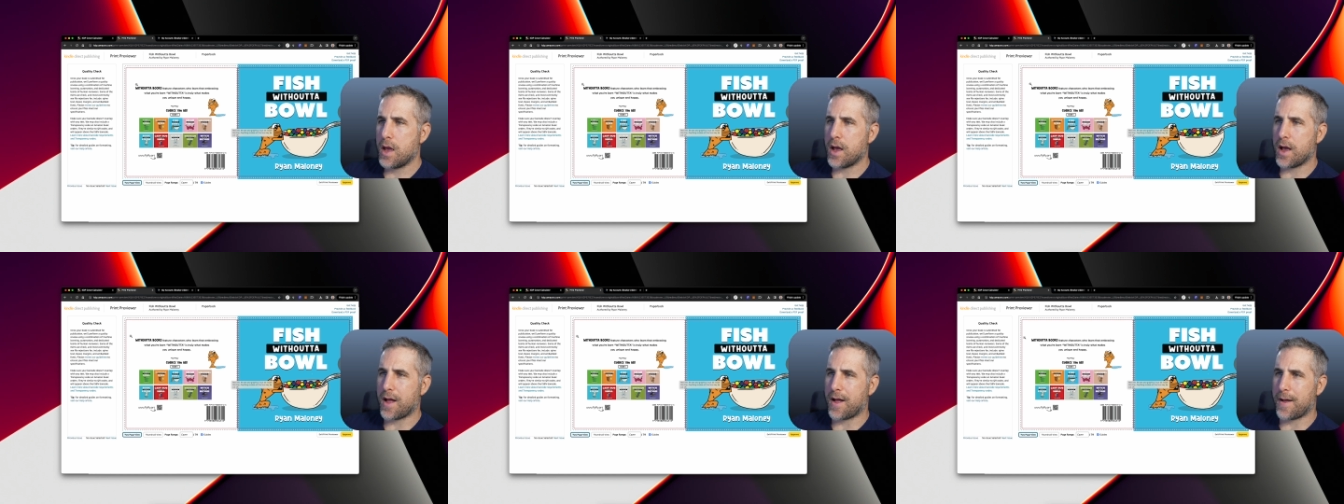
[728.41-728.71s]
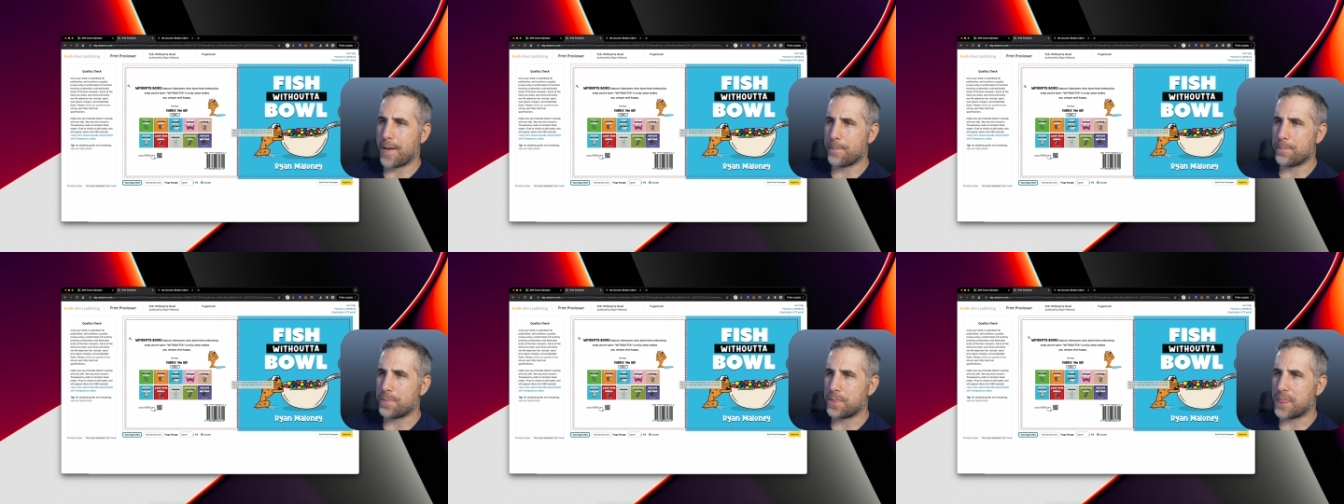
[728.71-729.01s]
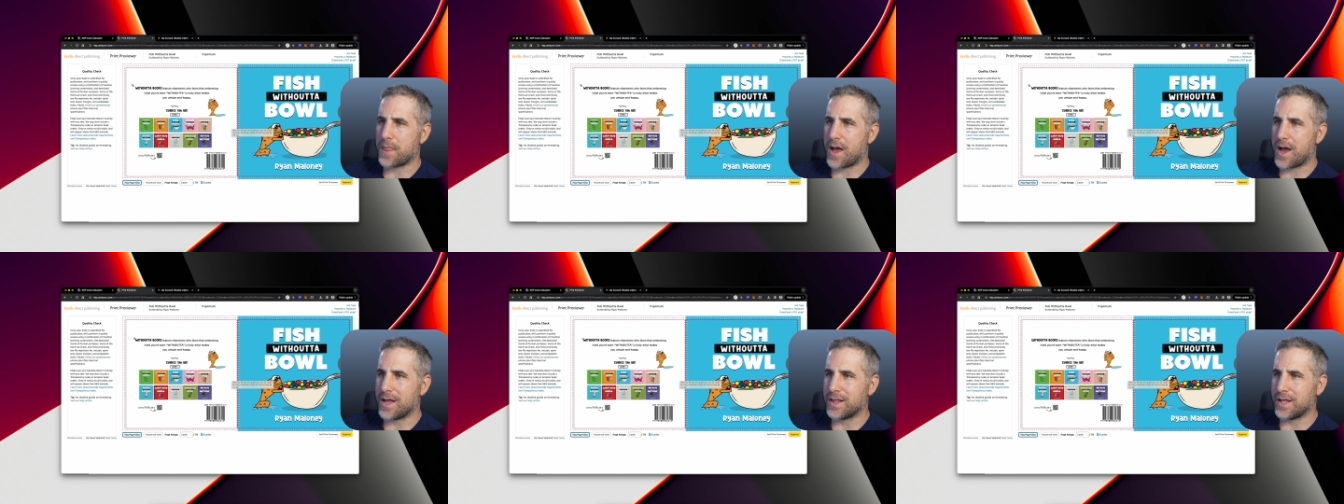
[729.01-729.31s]
Um,
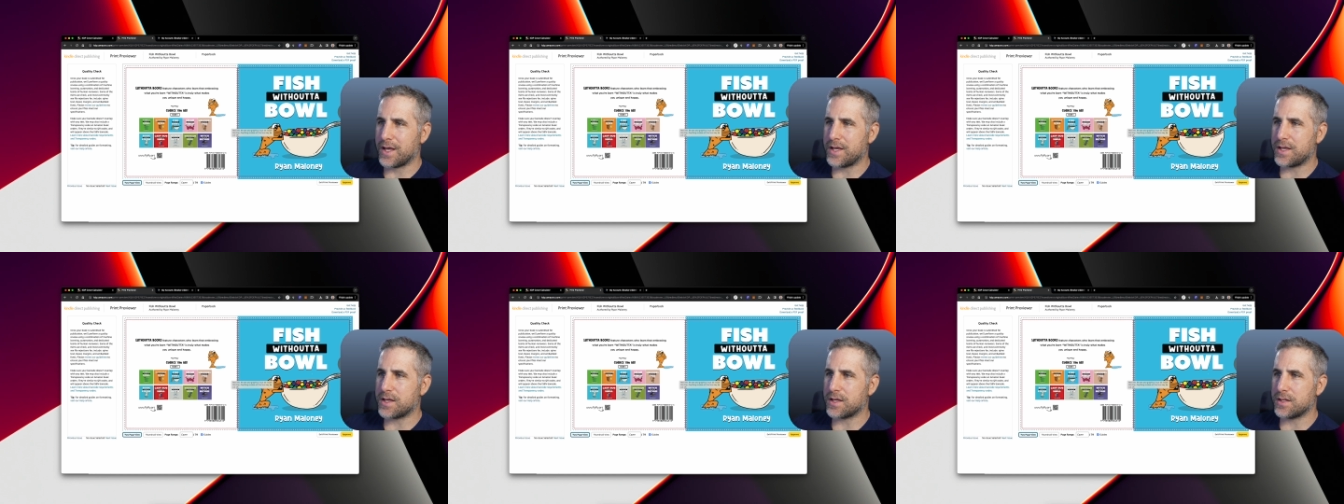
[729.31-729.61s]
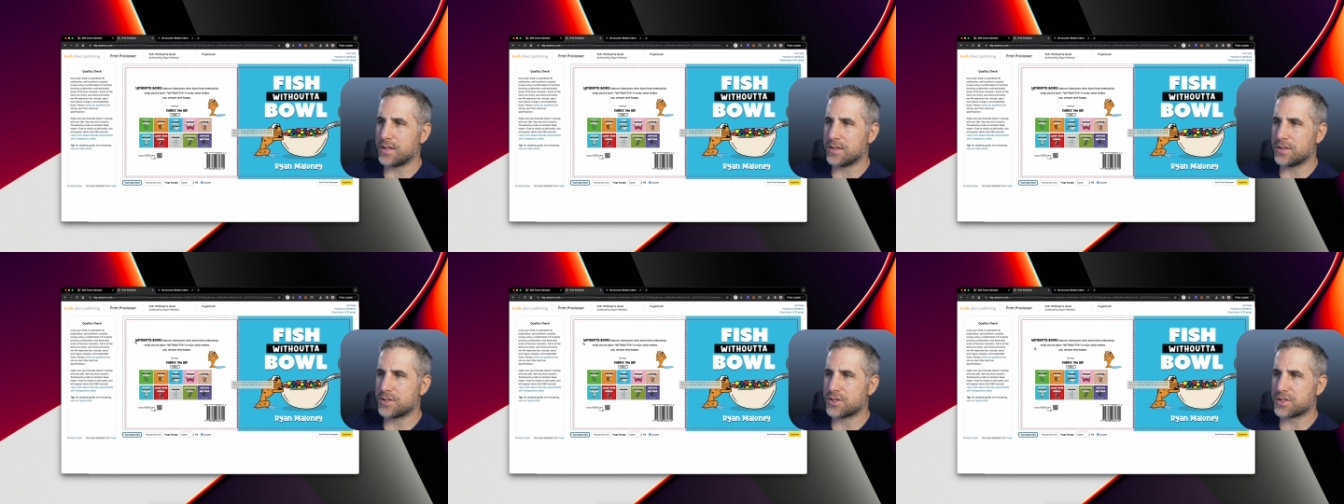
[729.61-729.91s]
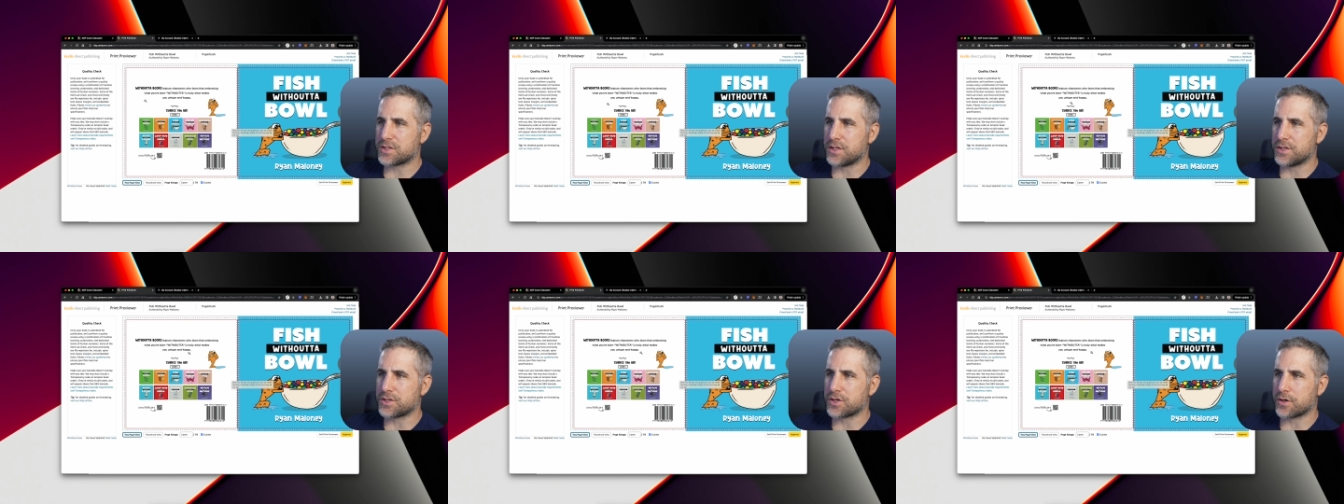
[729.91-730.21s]
I like
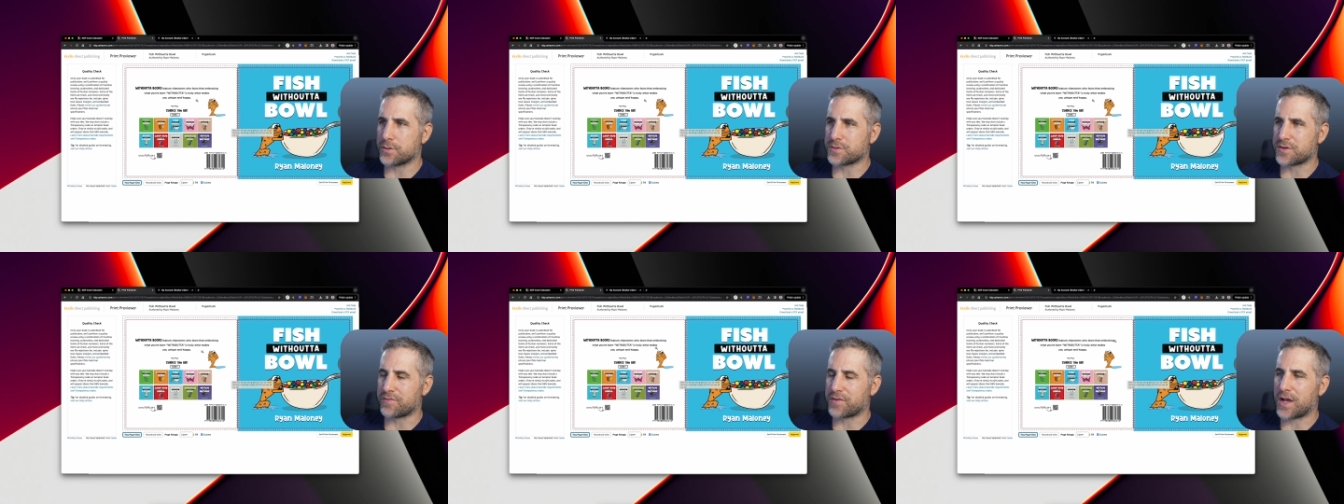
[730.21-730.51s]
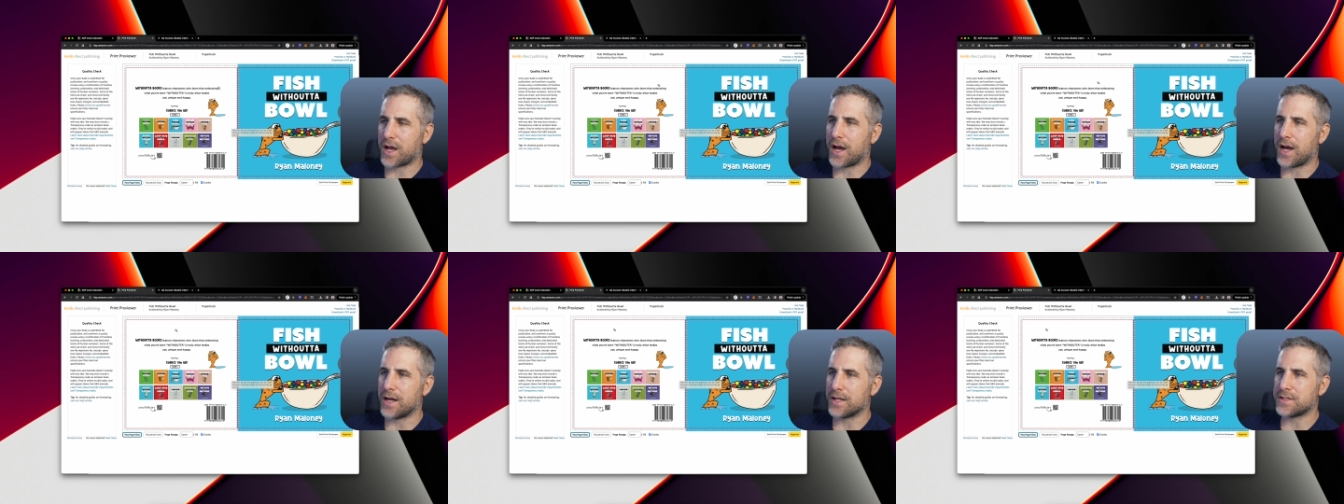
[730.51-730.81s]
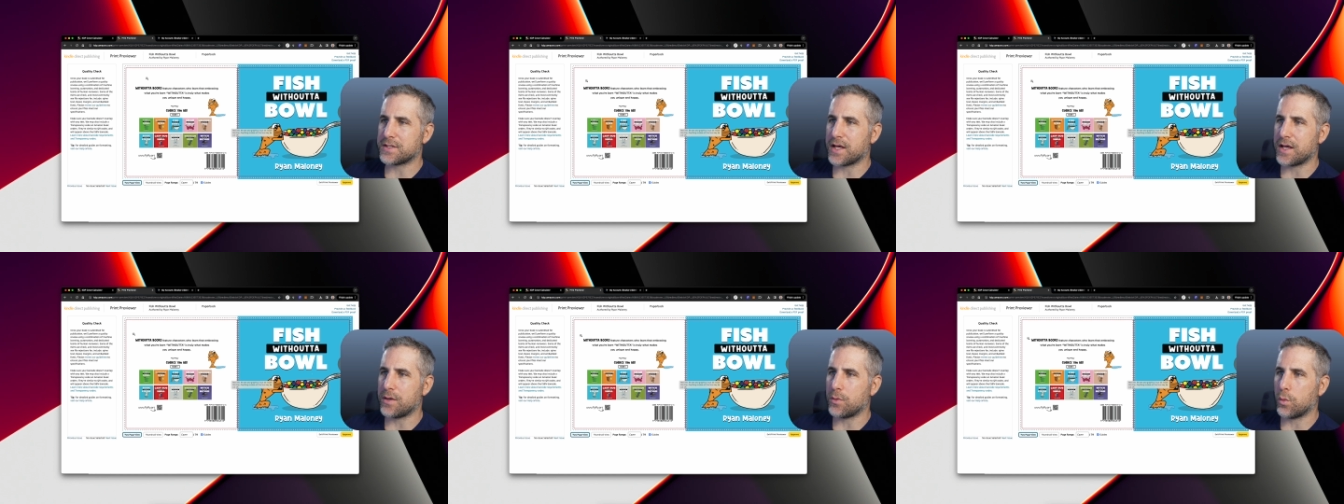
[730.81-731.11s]
just in terms of
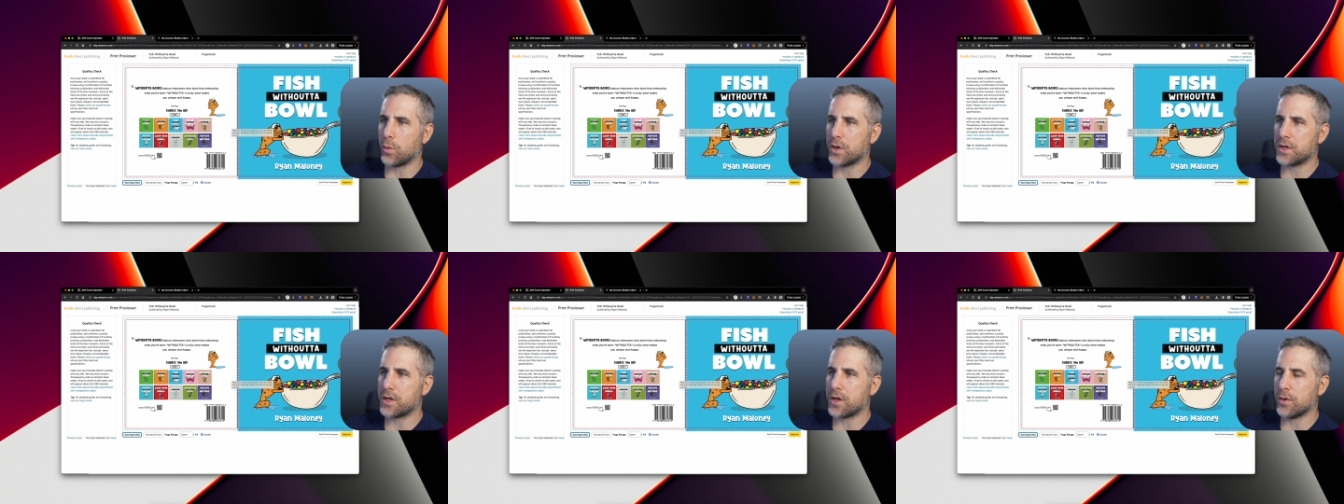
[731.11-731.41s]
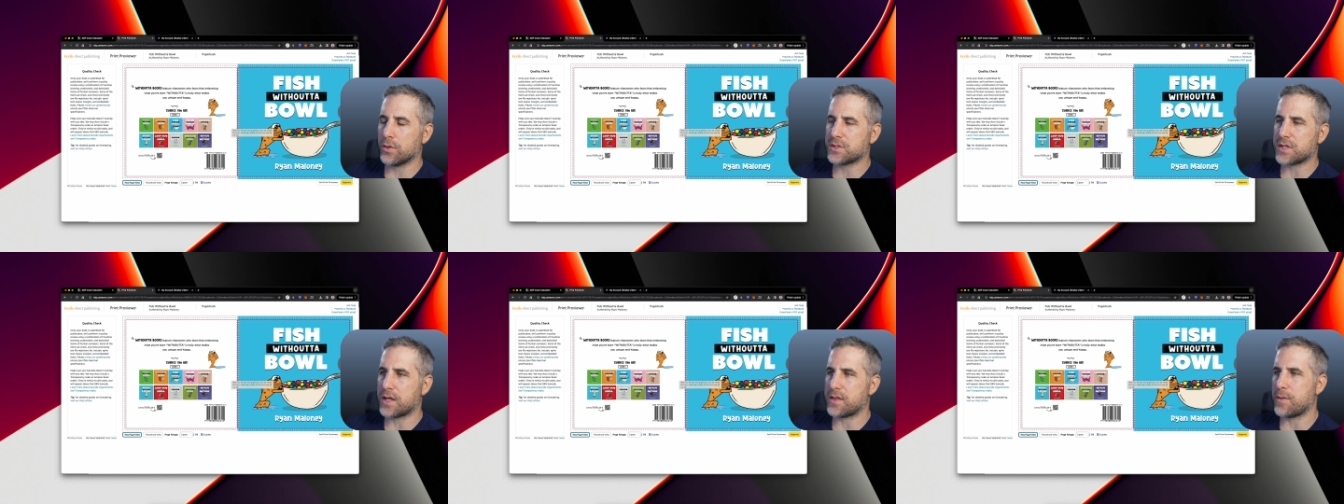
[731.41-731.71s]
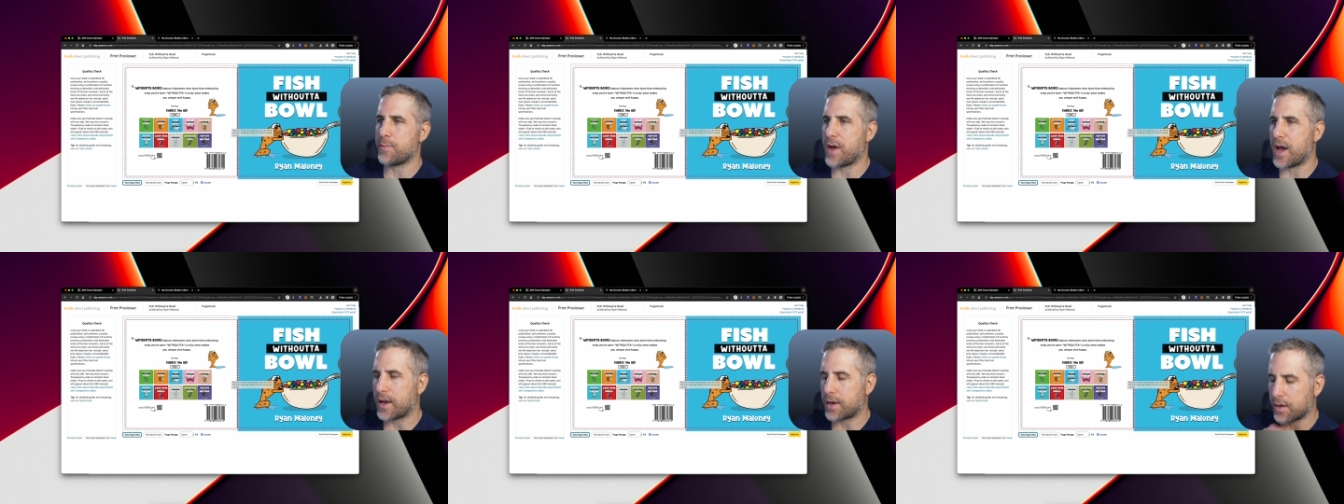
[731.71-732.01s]
content, what goes on
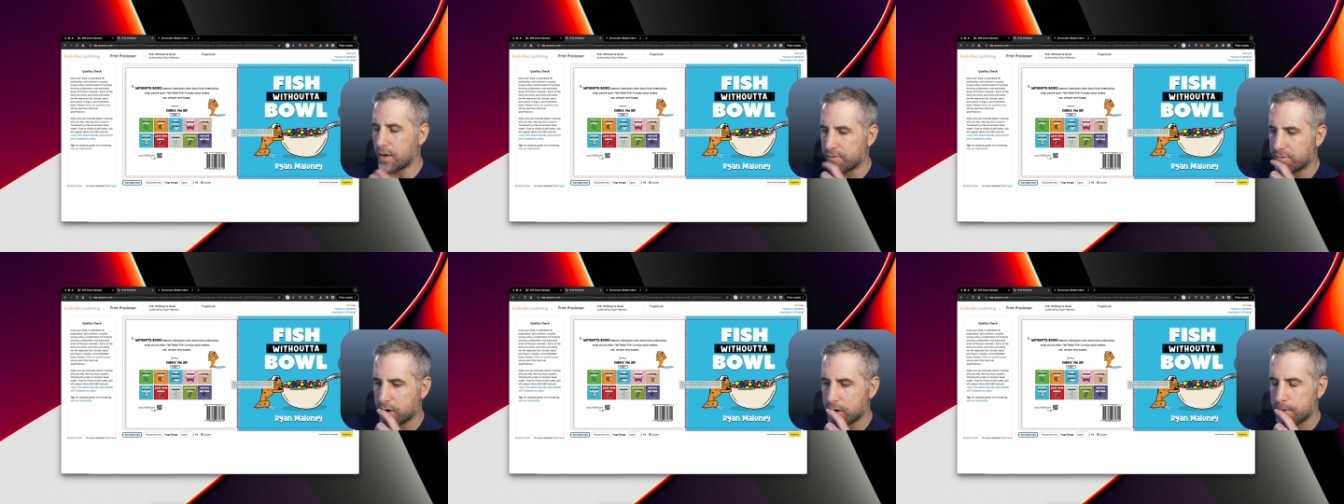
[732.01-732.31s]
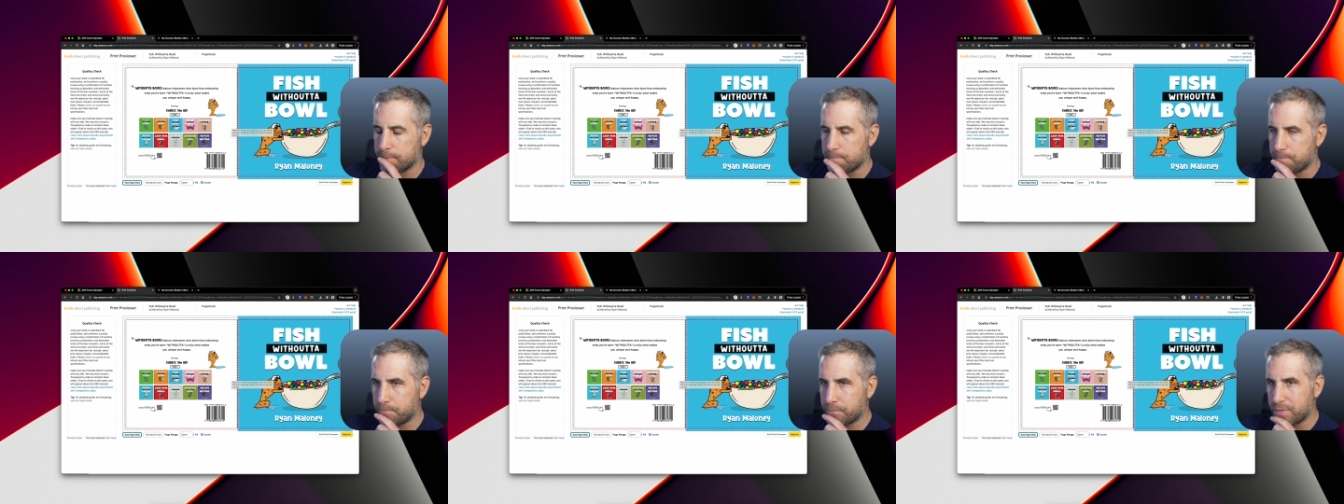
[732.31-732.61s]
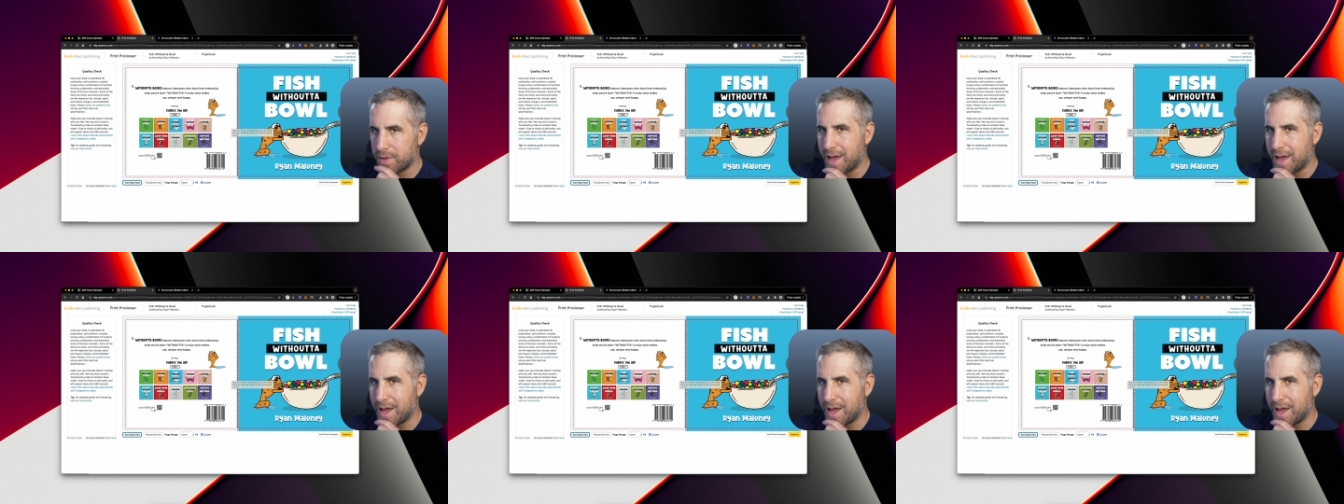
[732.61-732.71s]
the back cover.